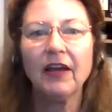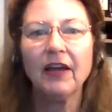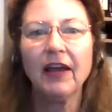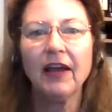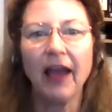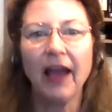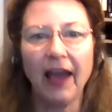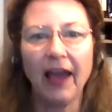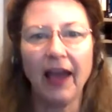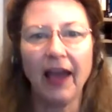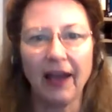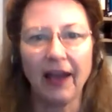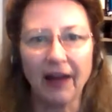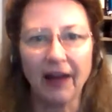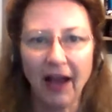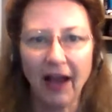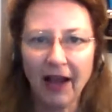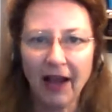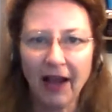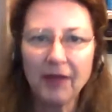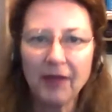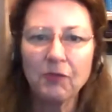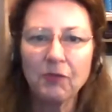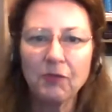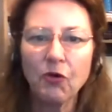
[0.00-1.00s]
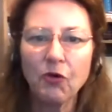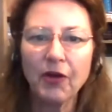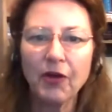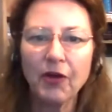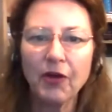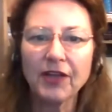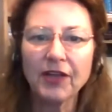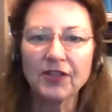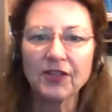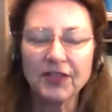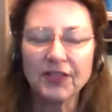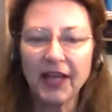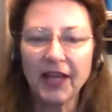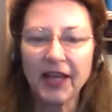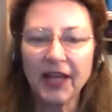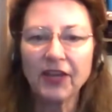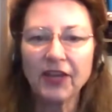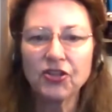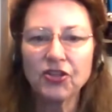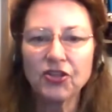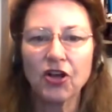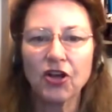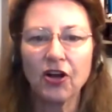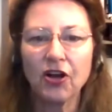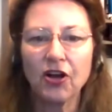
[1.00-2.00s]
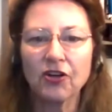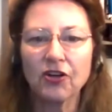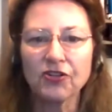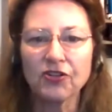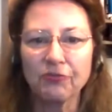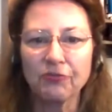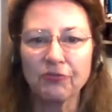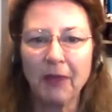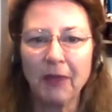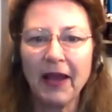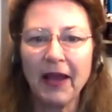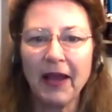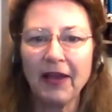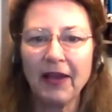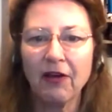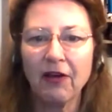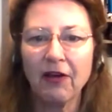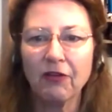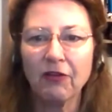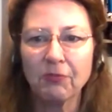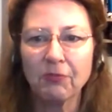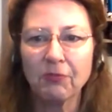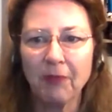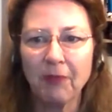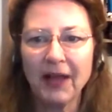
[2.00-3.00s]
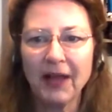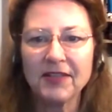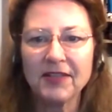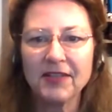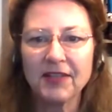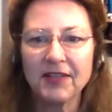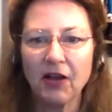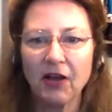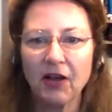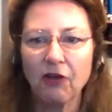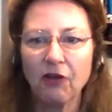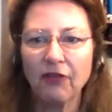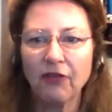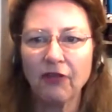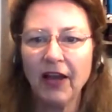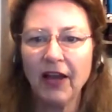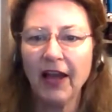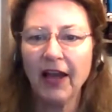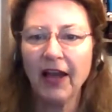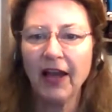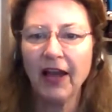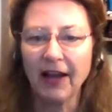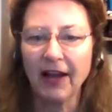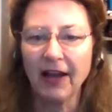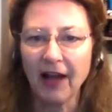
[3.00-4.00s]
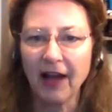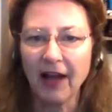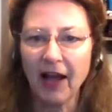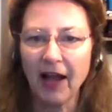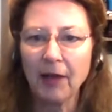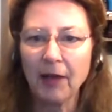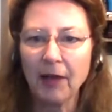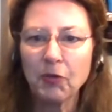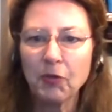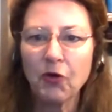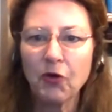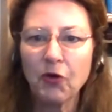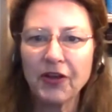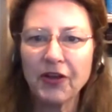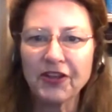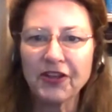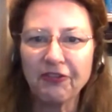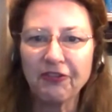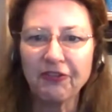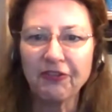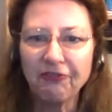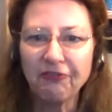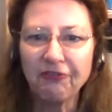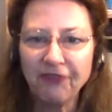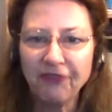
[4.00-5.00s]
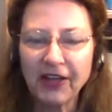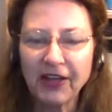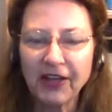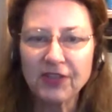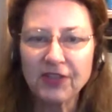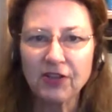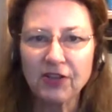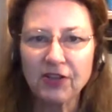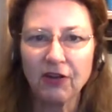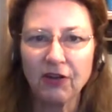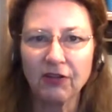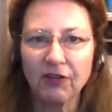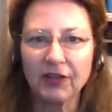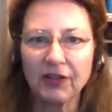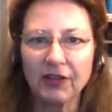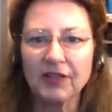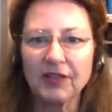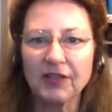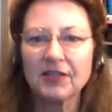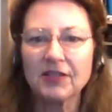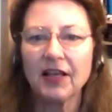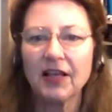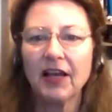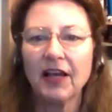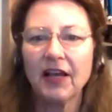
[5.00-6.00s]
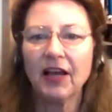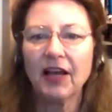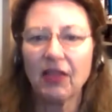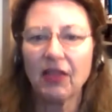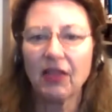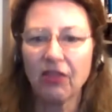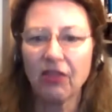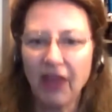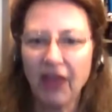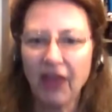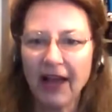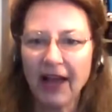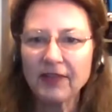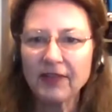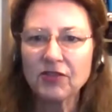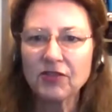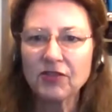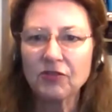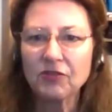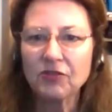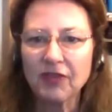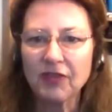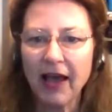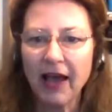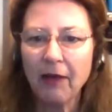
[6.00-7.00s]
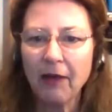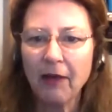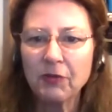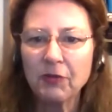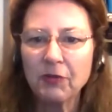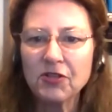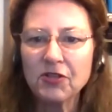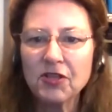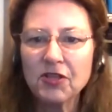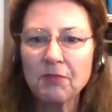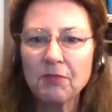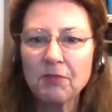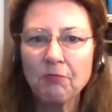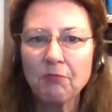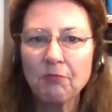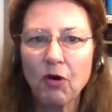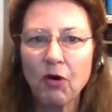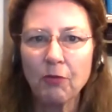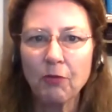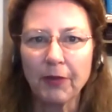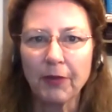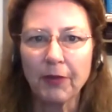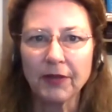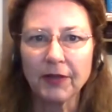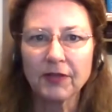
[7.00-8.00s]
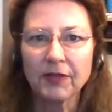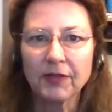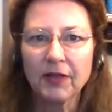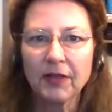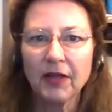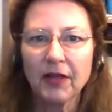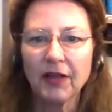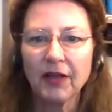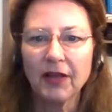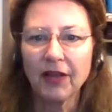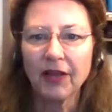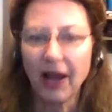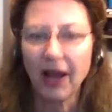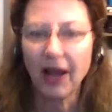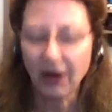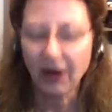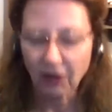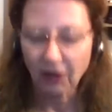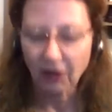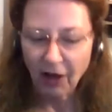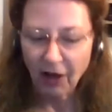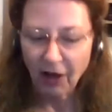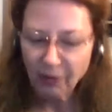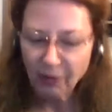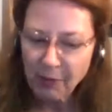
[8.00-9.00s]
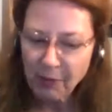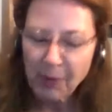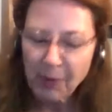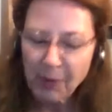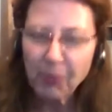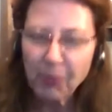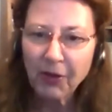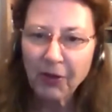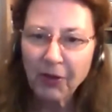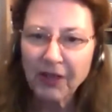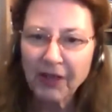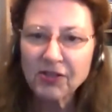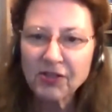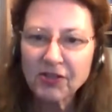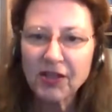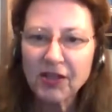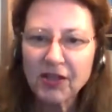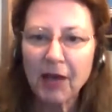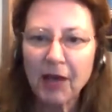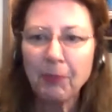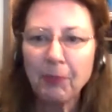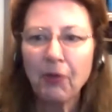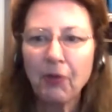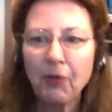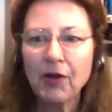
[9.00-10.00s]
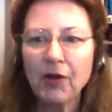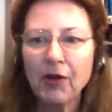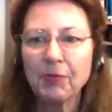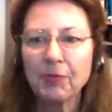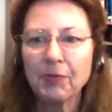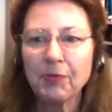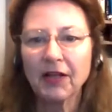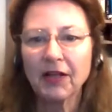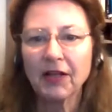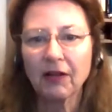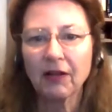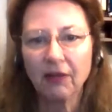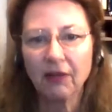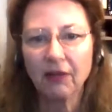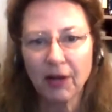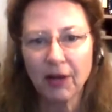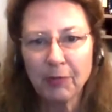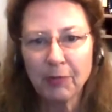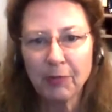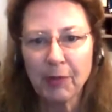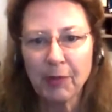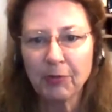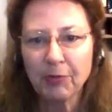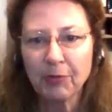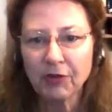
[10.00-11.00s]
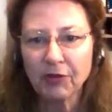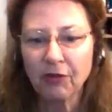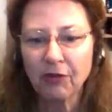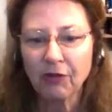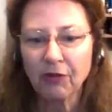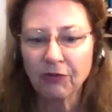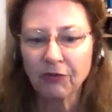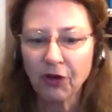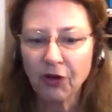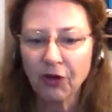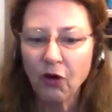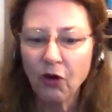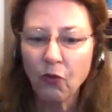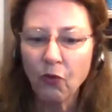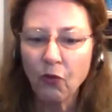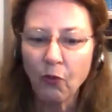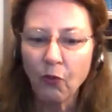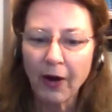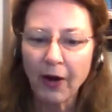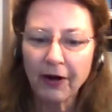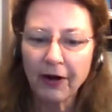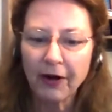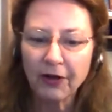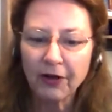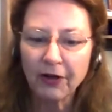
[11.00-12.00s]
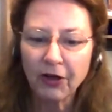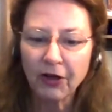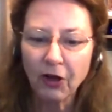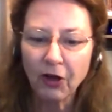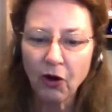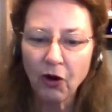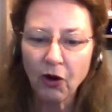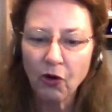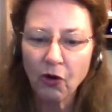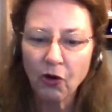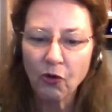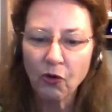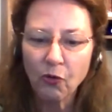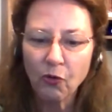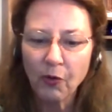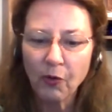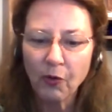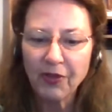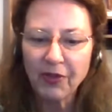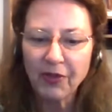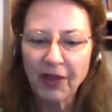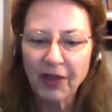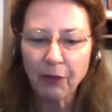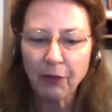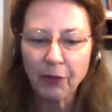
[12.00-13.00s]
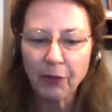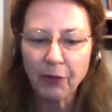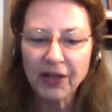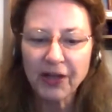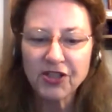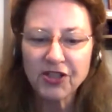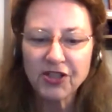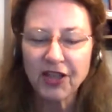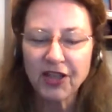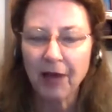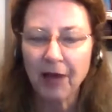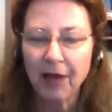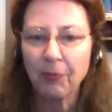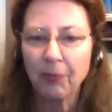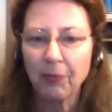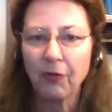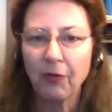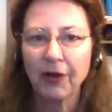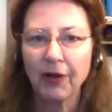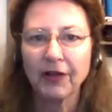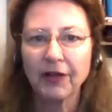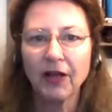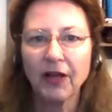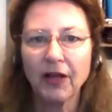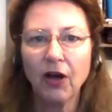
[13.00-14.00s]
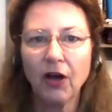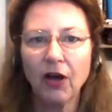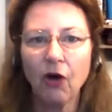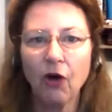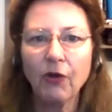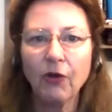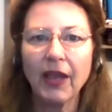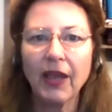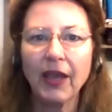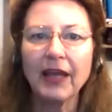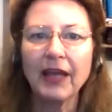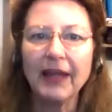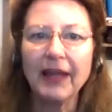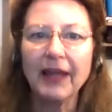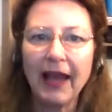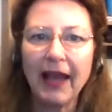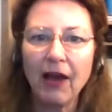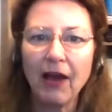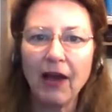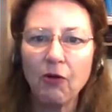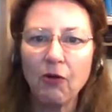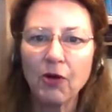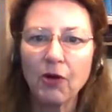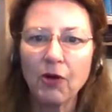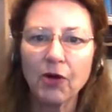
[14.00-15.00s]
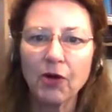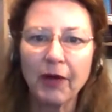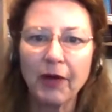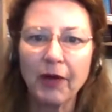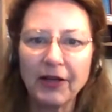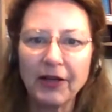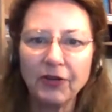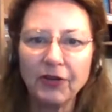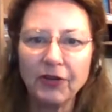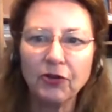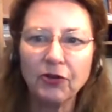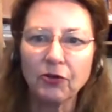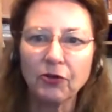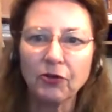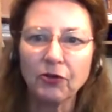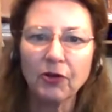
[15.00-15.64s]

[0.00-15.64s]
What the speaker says: And I am going to take charge of my health, myself, and I'm going to fix all this. That was the moment. And a lot of people get to that point, but then a lot of people don't know where to go when they reach that point. Okay, now what do I do?